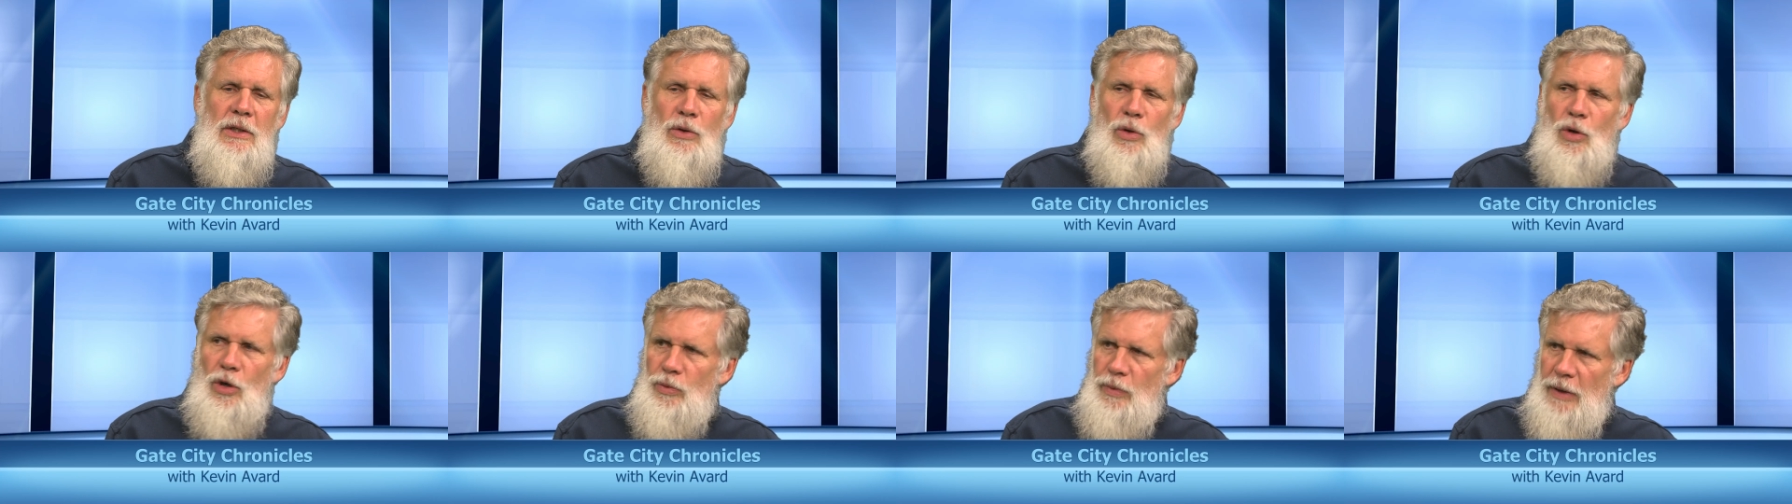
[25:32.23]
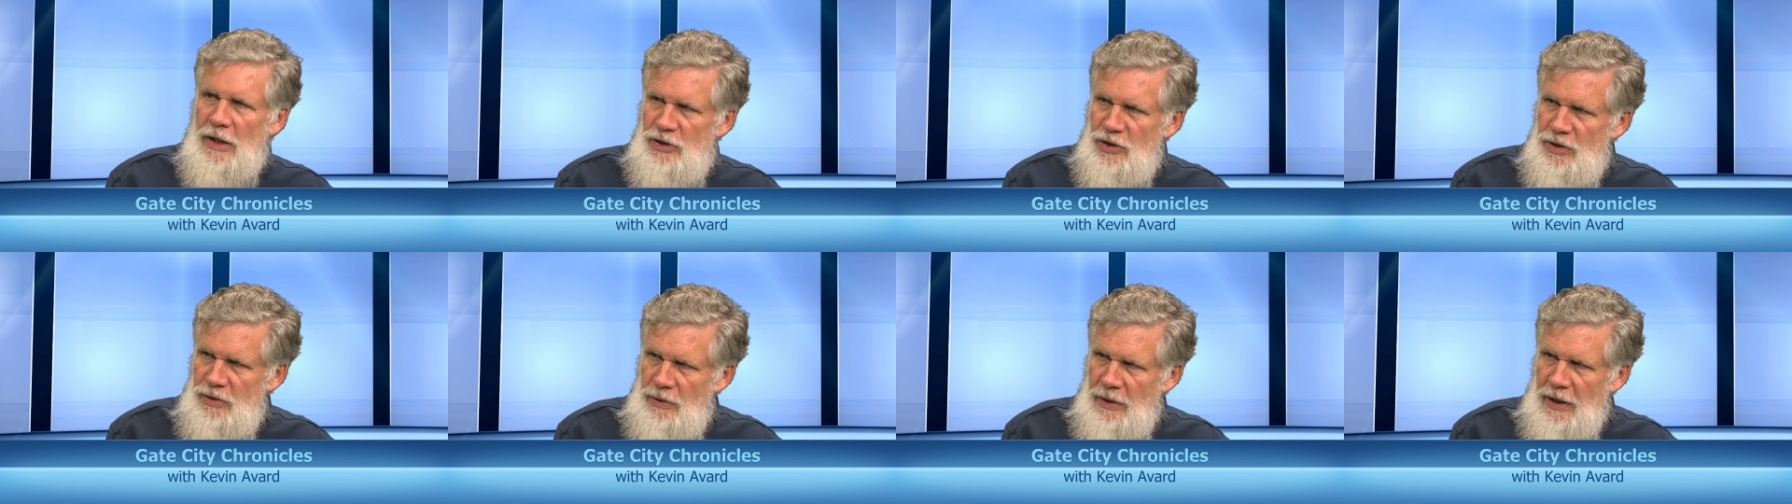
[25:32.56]
or
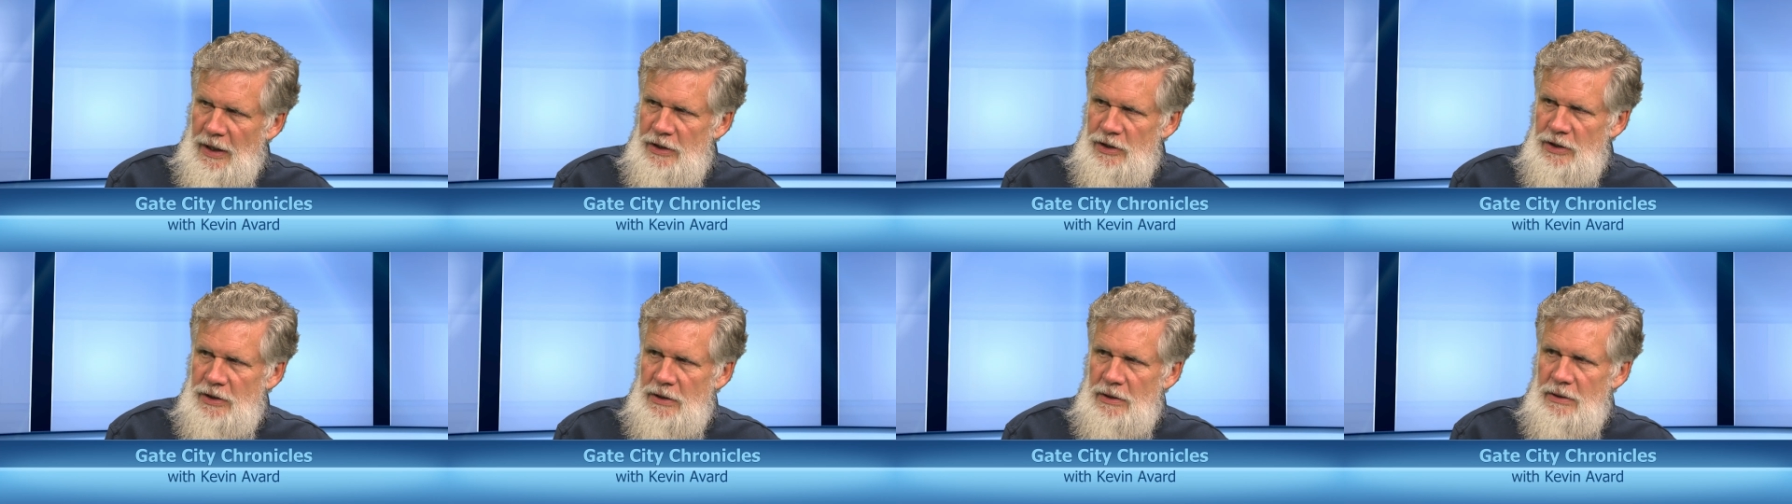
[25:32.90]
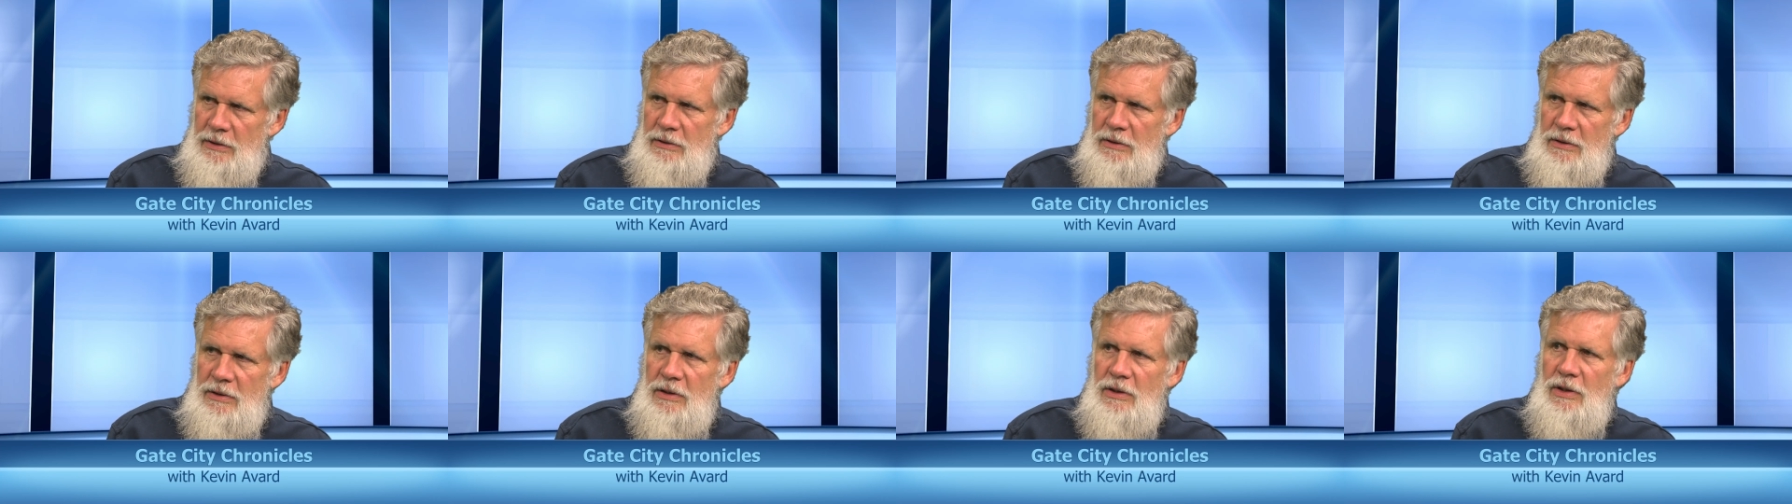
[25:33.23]

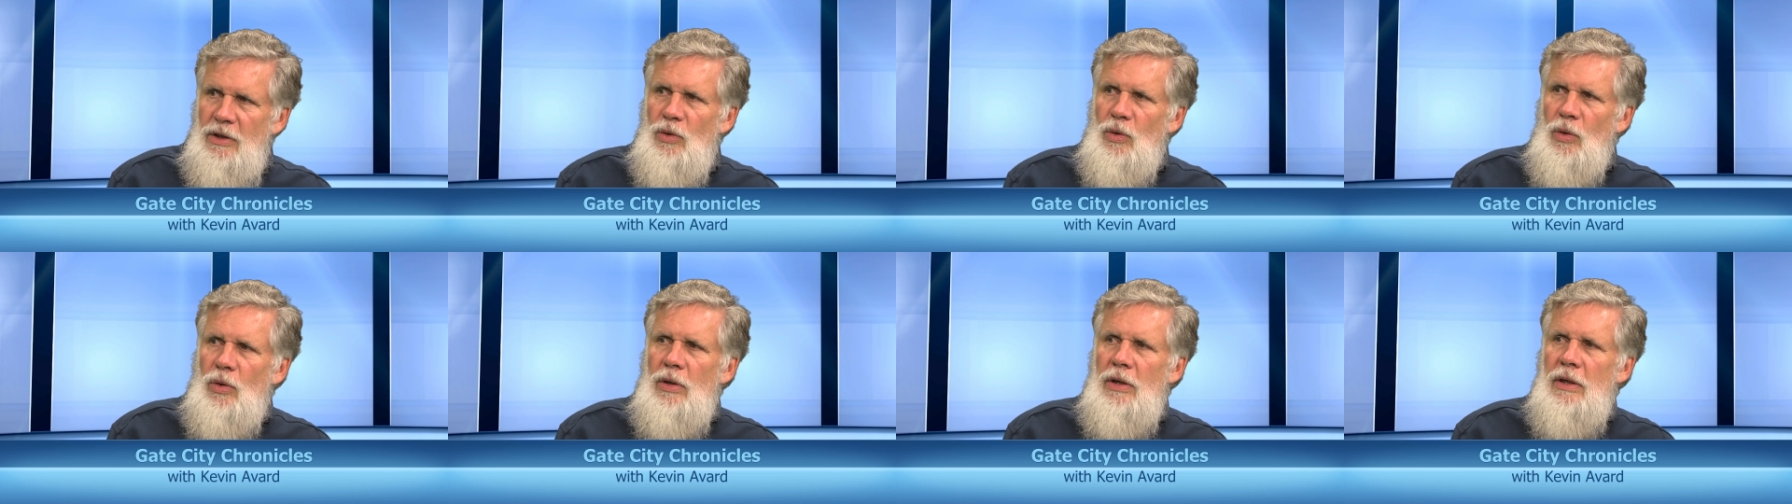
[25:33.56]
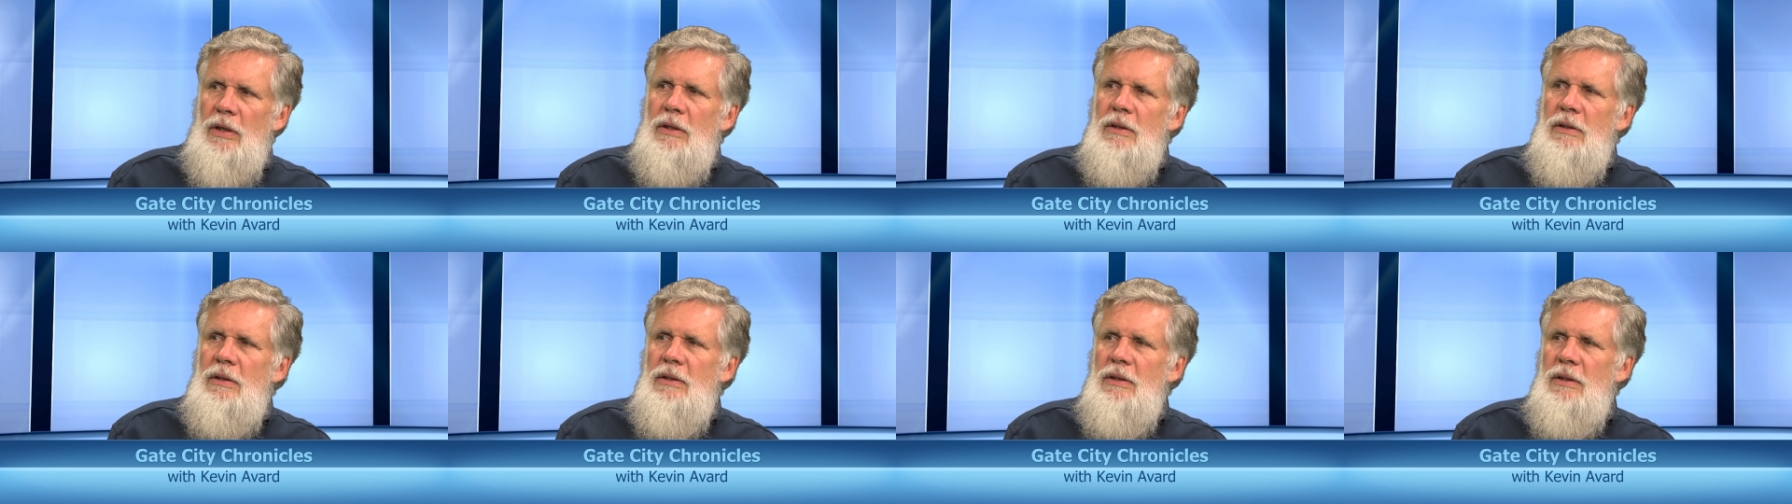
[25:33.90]
restoration
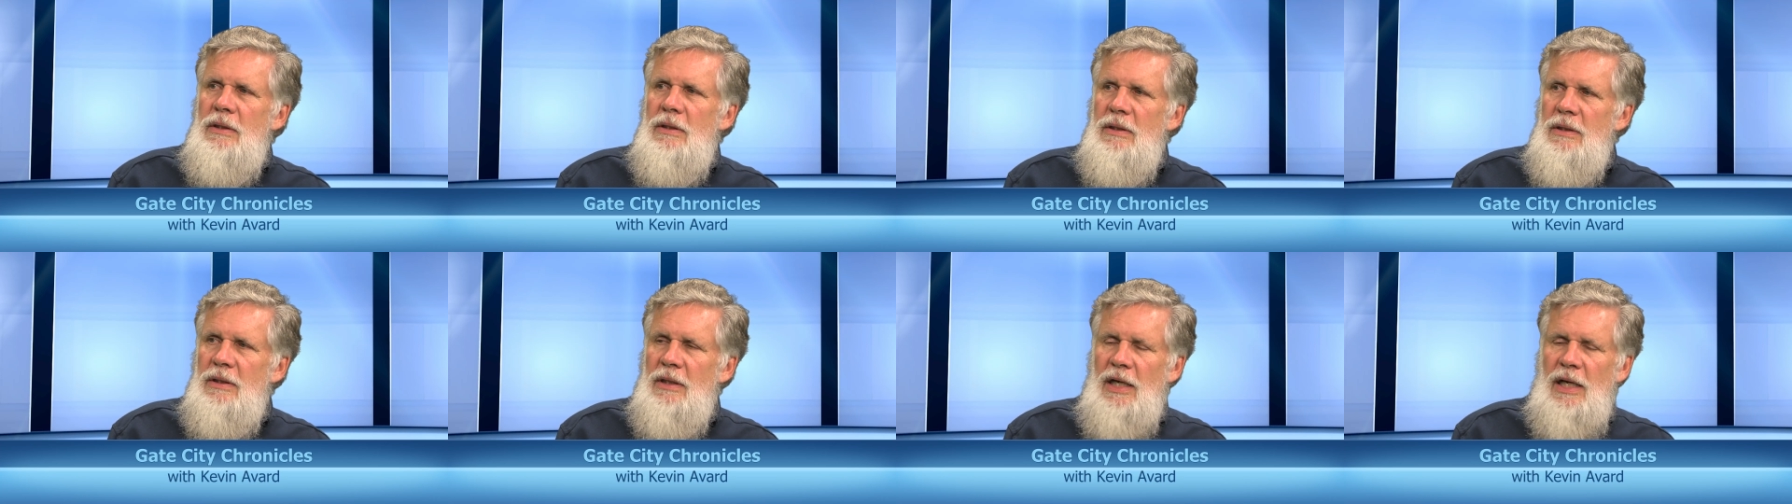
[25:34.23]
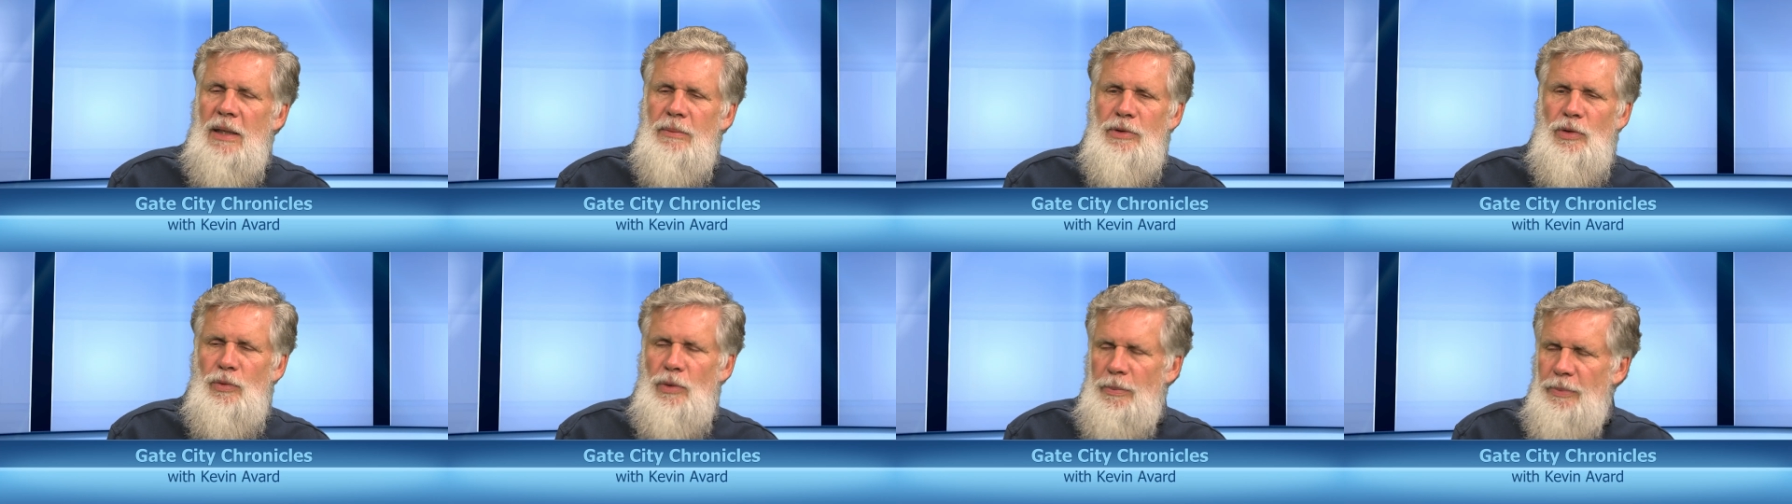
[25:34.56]
or
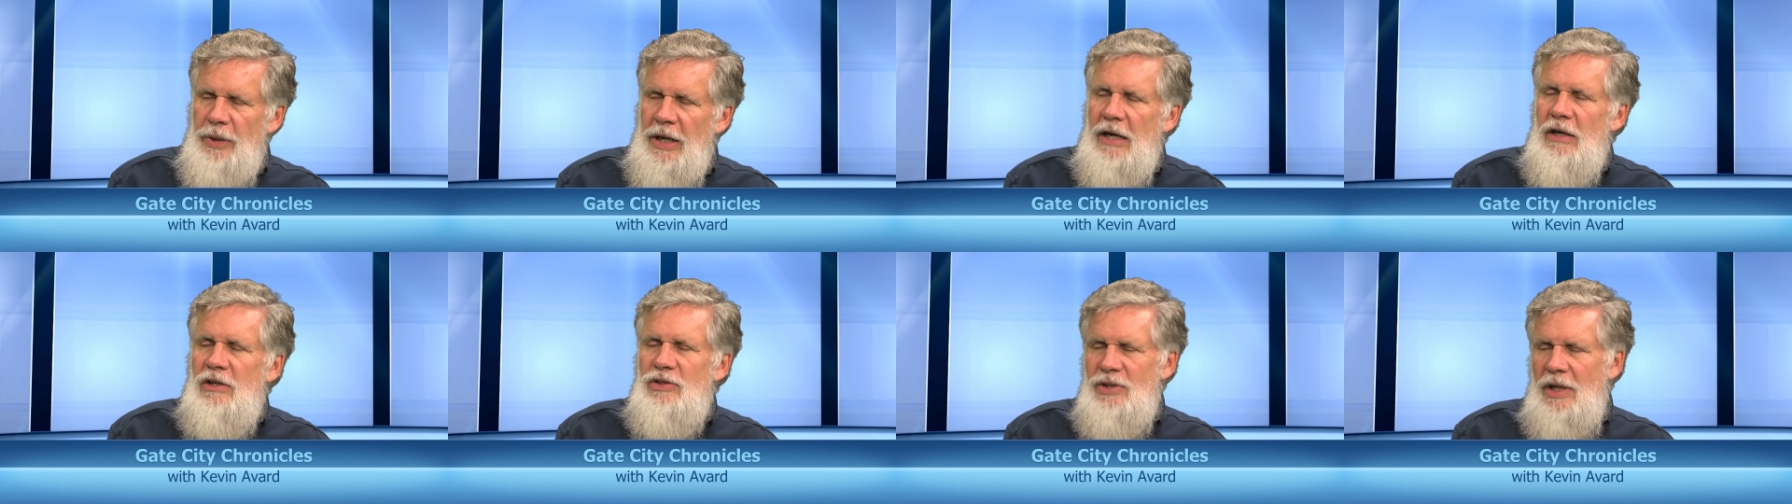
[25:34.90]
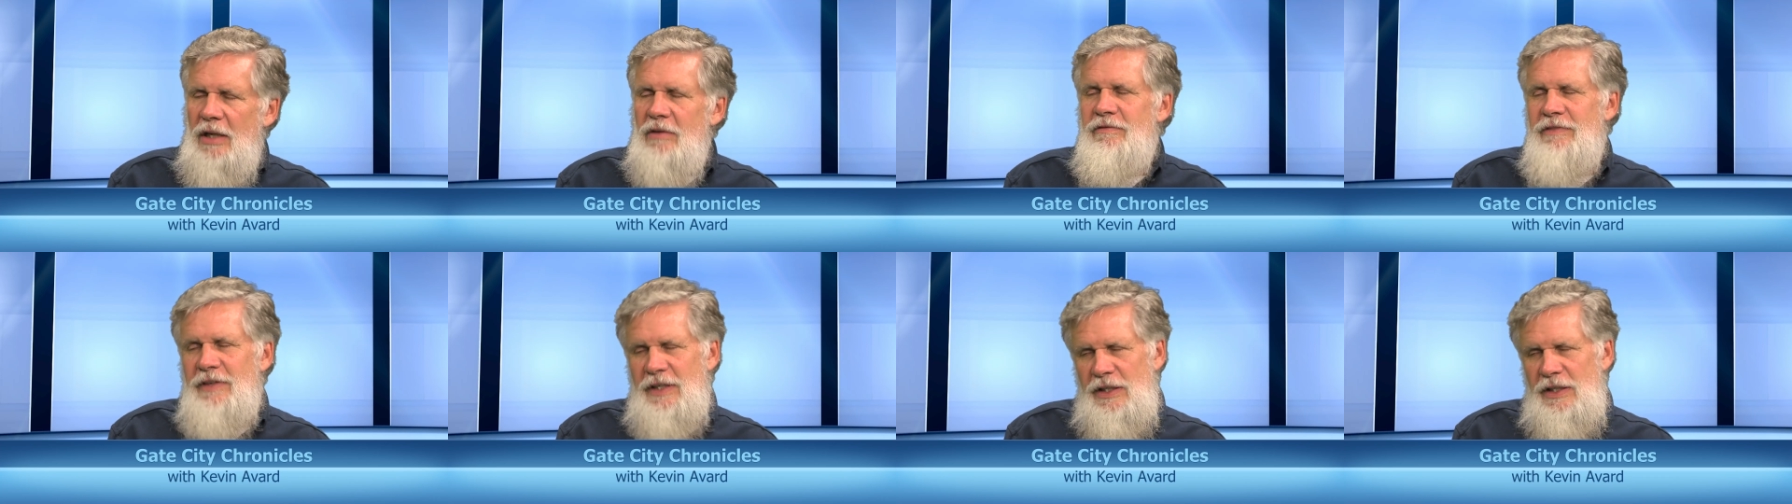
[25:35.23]
the repairs on